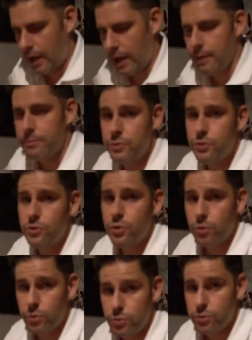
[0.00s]
I am
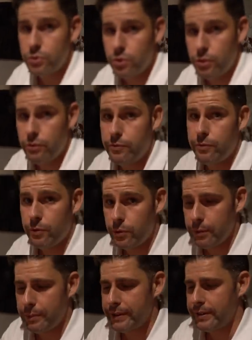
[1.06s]
so so
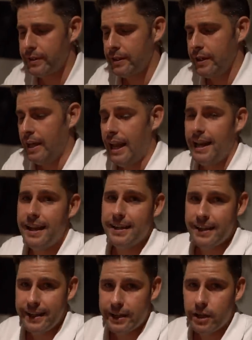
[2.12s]
full, but
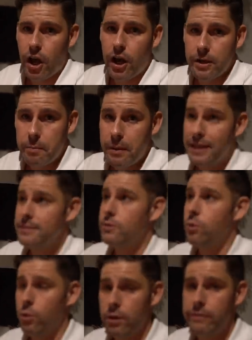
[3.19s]
luckily God blessed
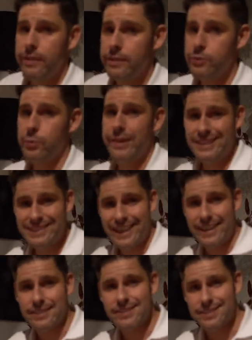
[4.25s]
all of us with a
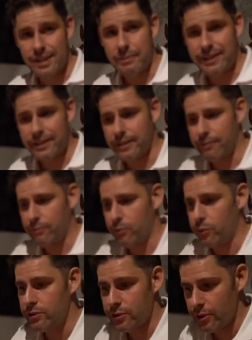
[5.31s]
second stomach
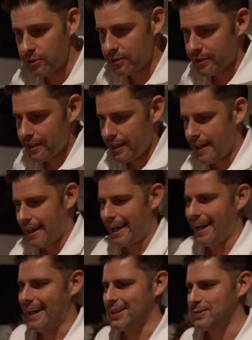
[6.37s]
for dessert,
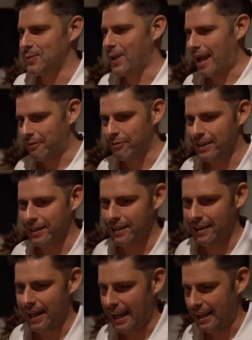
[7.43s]
and we have
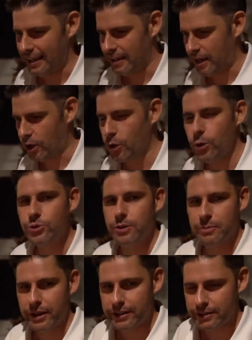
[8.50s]
here a
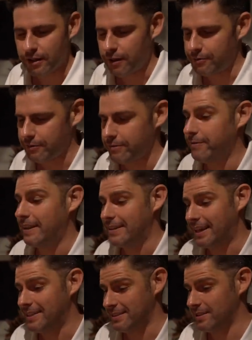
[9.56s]
accoutrement of
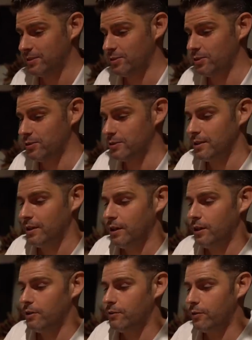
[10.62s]
fantastic desserts.
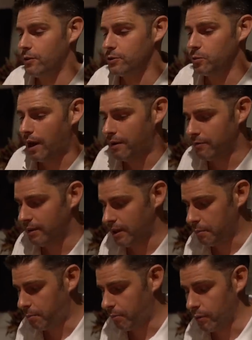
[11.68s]
First we have
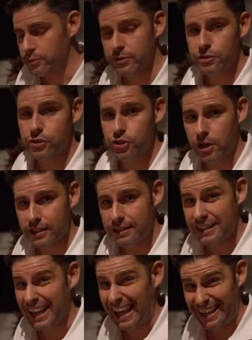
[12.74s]
the burnt
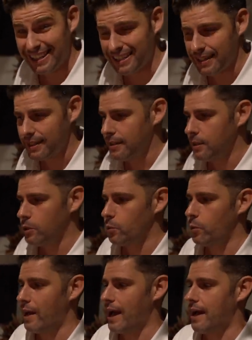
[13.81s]
chocolate cake.
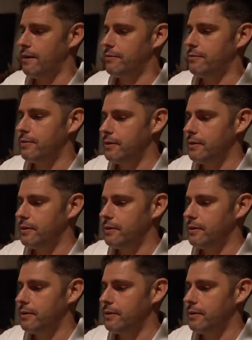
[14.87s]
We have,